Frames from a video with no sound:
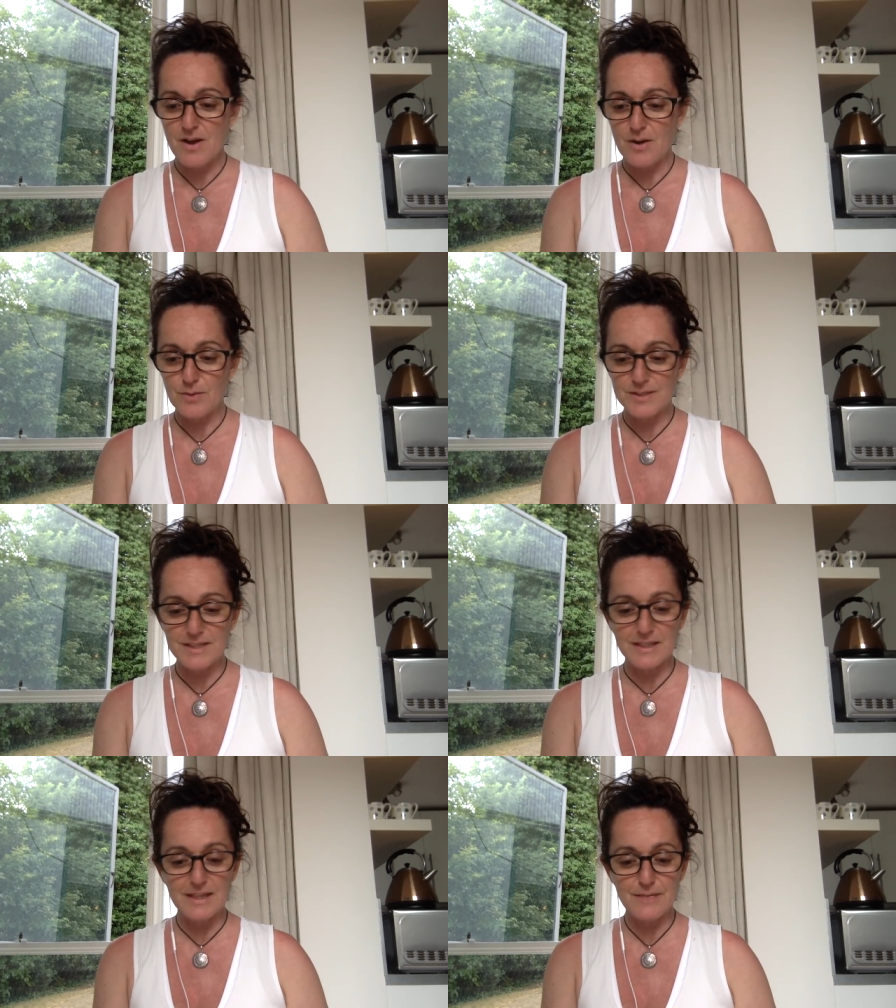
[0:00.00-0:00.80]
I was
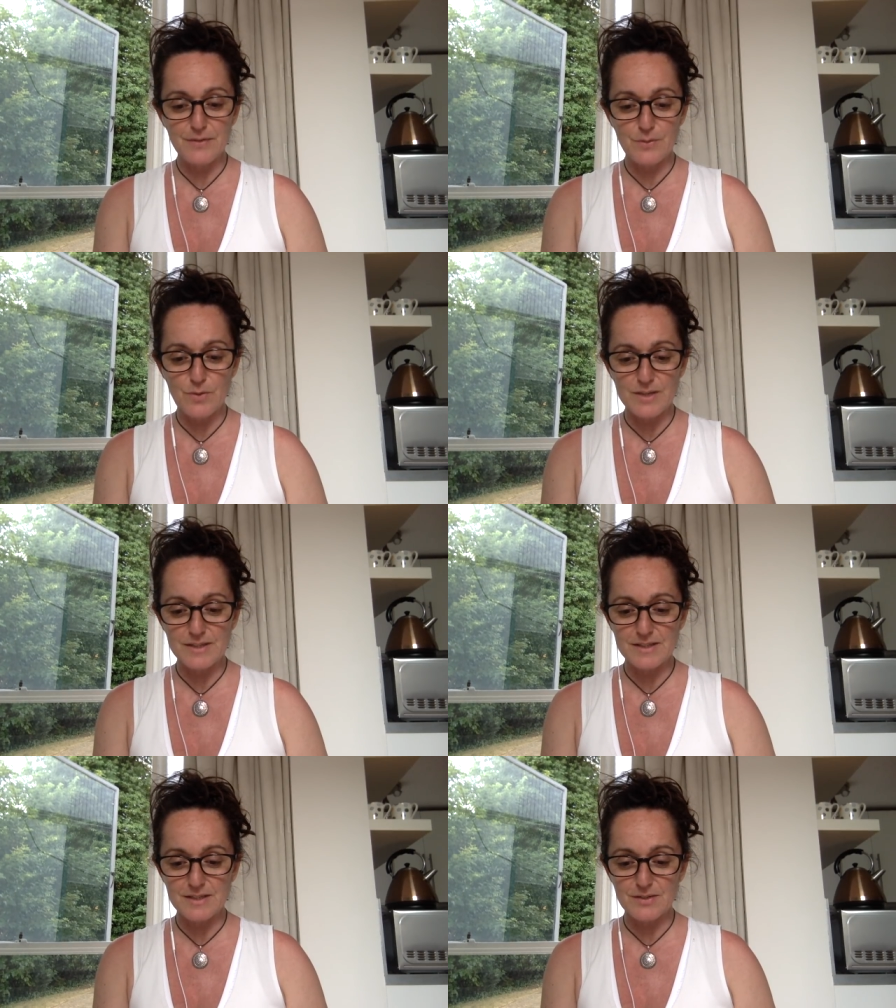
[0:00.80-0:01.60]
to leave on the
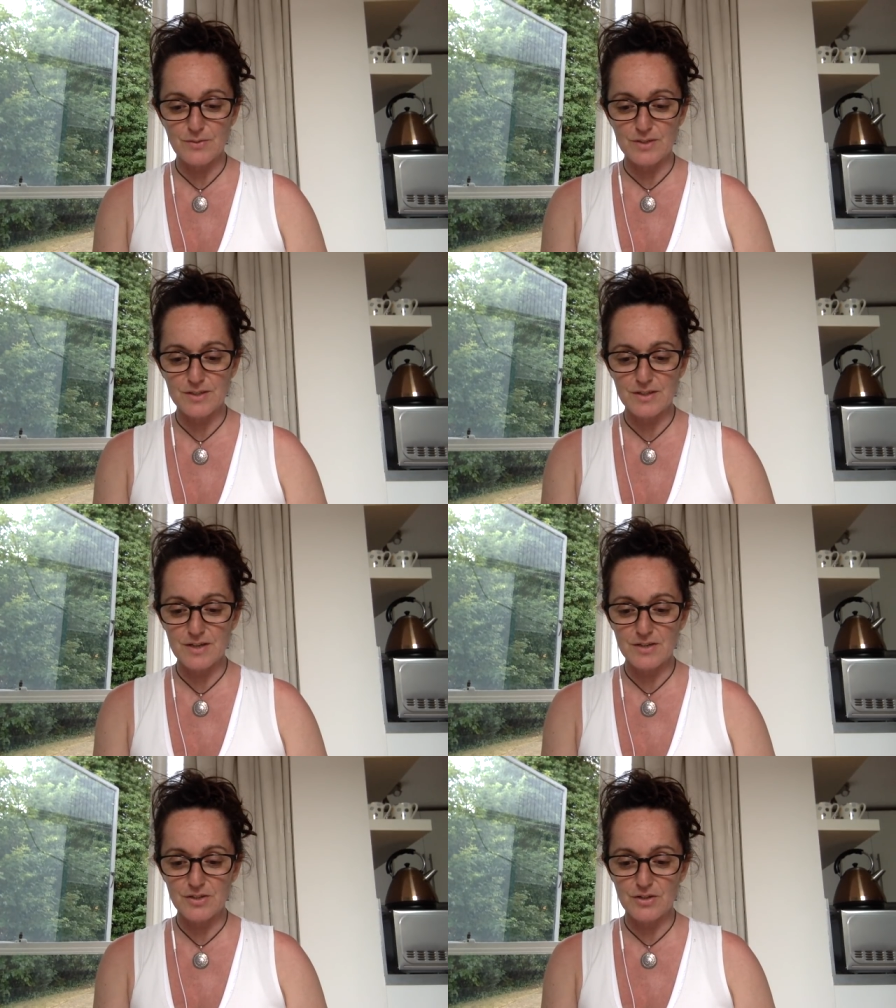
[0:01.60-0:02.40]
Wednesday, so I
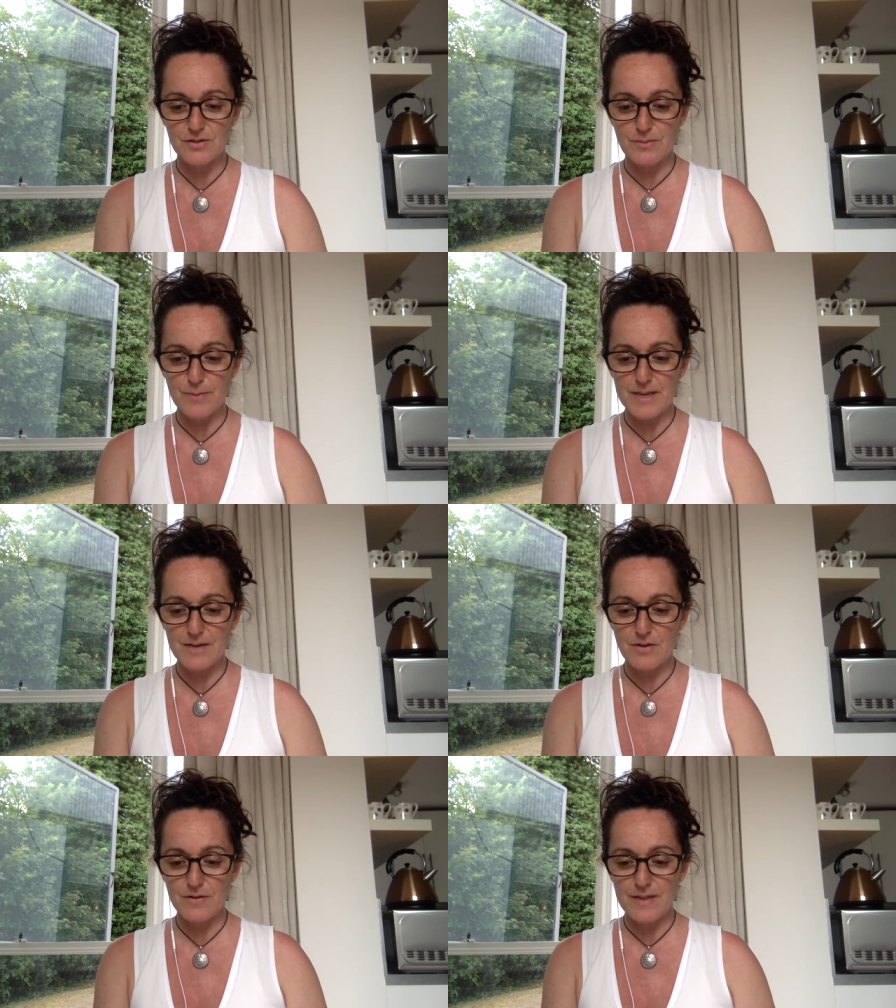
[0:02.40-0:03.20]
decided to go to the
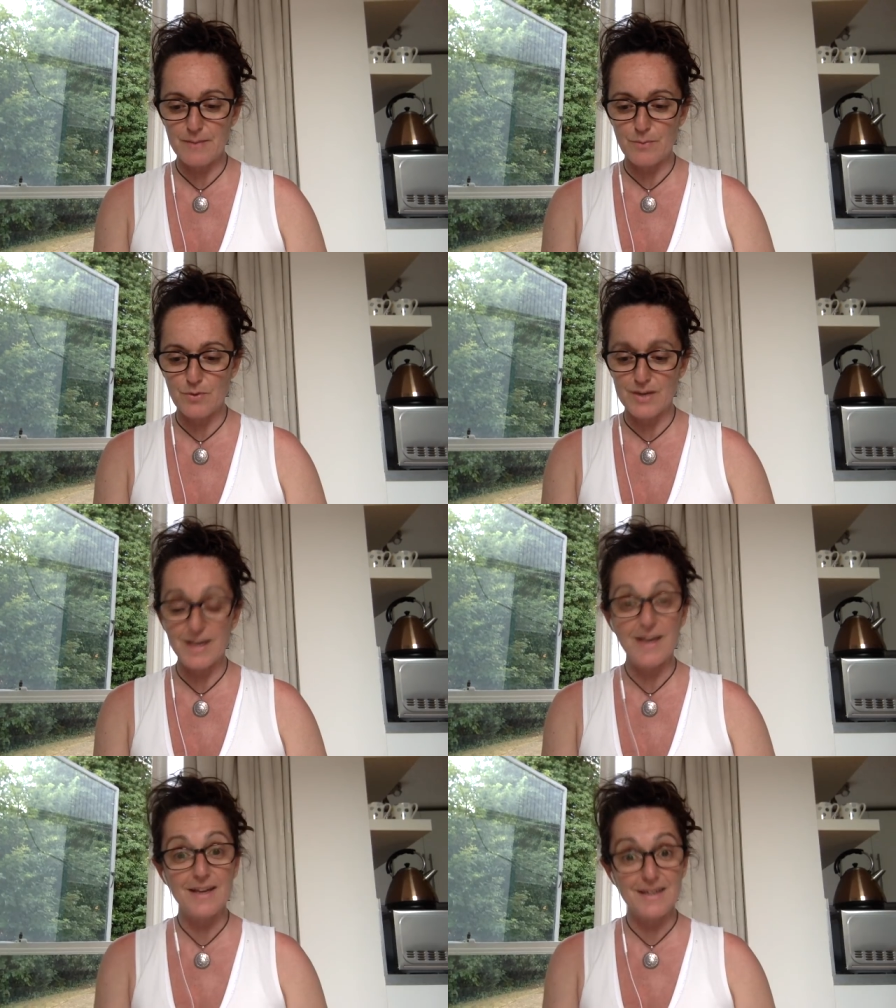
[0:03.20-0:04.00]
bank on that morning
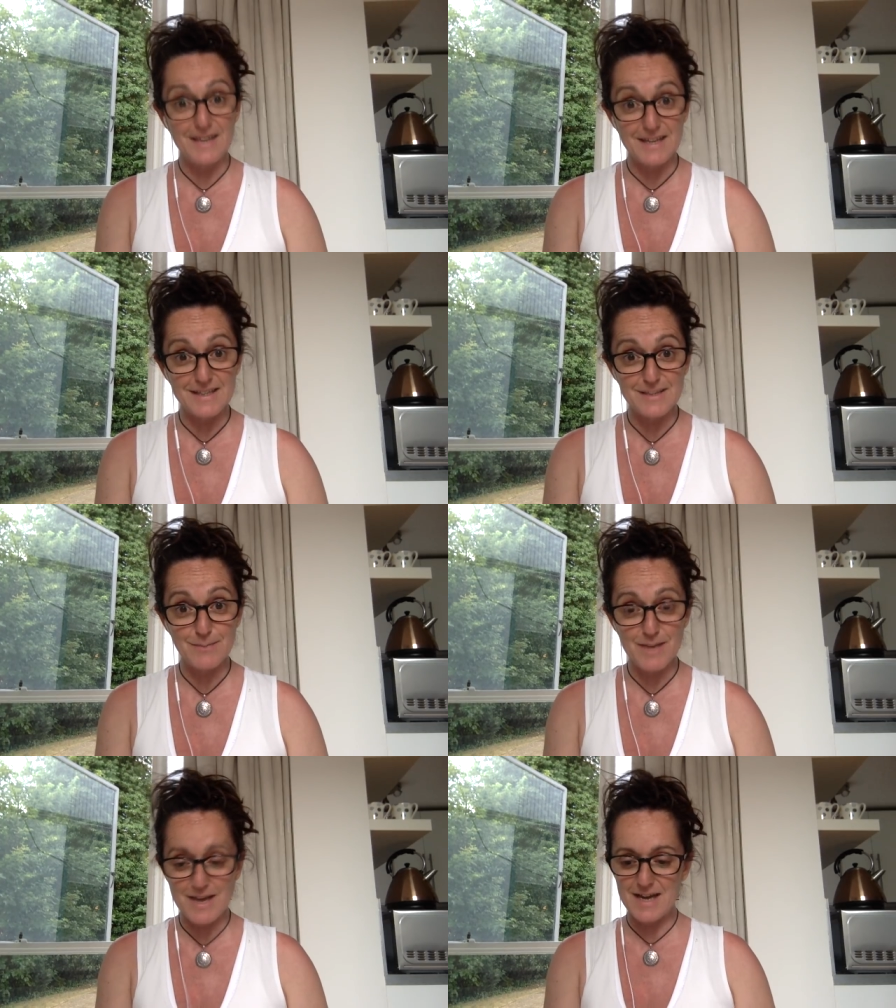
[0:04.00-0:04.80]
and get
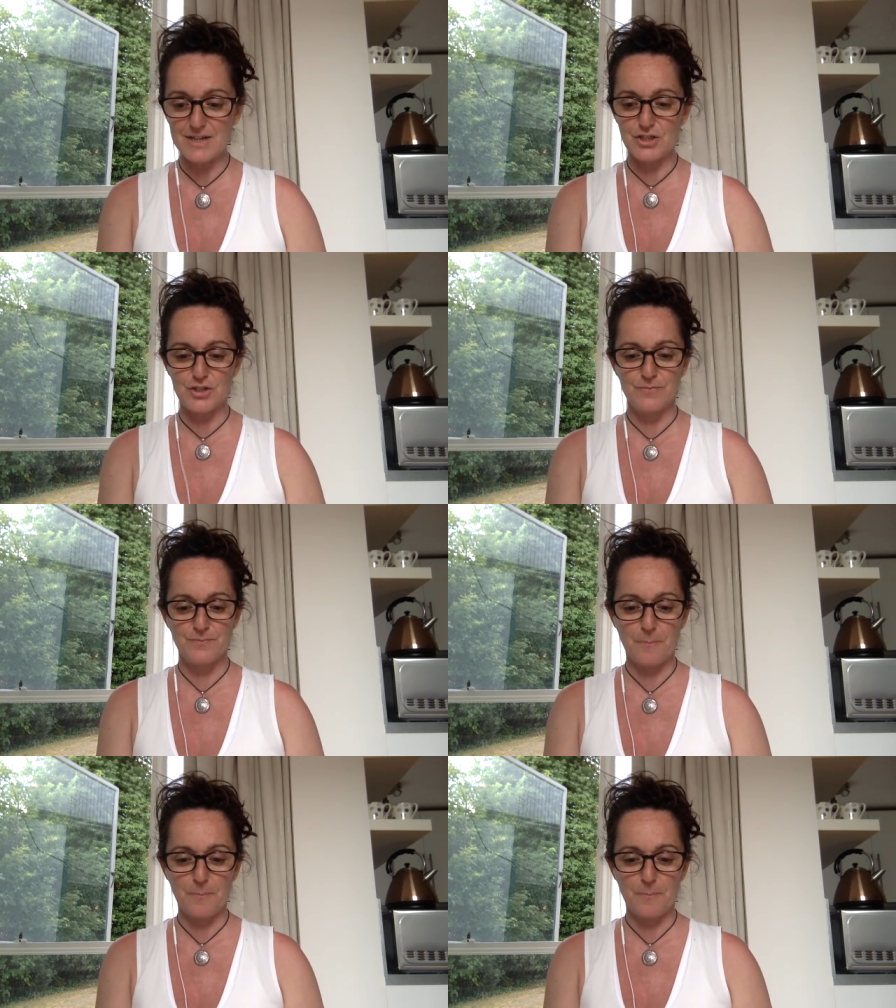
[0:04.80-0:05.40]
some cash.